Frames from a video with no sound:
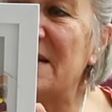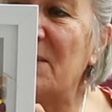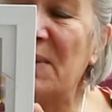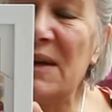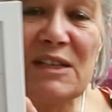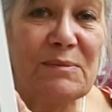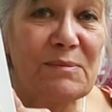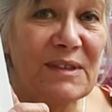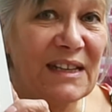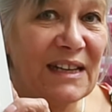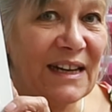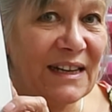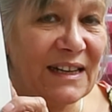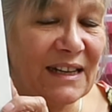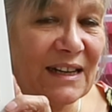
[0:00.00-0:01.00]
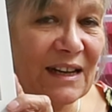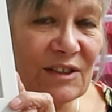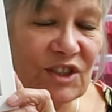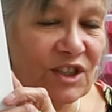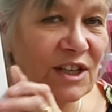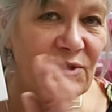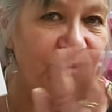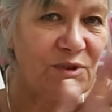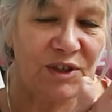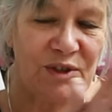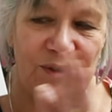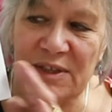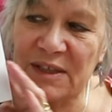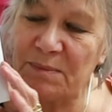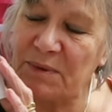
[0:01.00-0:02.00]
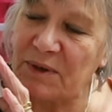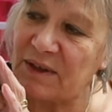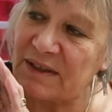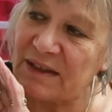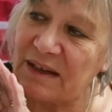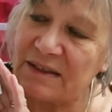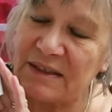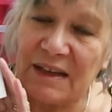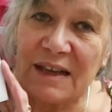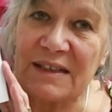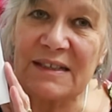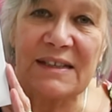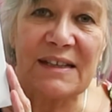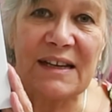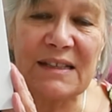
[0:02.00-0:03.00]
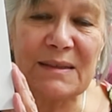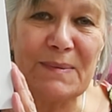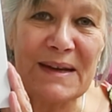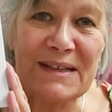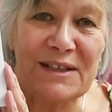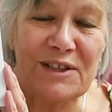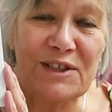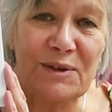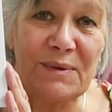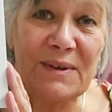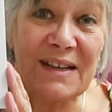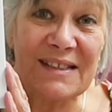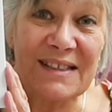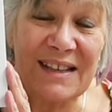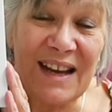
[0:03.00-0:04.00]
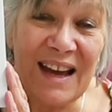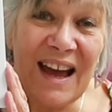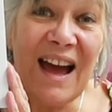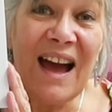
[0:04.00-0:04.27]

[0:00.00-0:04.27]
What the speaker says: and I went up to the lady and she didn't reduce it because I didn't expect her to, and I said,